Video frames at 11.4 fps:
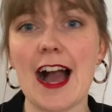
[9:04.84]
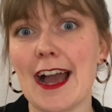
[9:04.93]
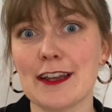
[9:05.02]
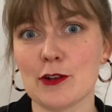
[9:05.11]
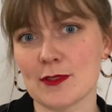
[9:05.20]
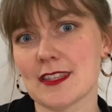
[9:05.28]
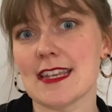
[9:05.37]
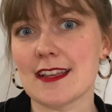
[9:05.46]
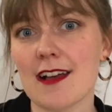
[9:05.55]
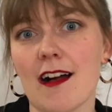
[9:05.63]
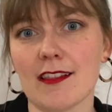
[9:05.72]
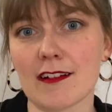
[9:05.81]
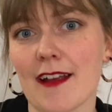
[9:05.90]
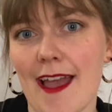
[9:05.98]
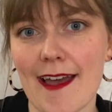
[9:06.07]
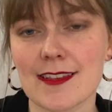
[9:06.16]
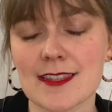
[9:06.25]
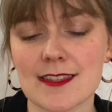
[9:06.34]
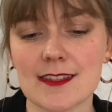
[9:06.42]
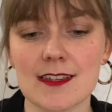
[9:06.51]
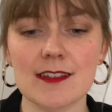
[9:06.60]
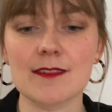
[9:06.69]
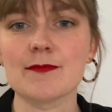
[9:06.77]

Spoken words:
I don't see color-esque.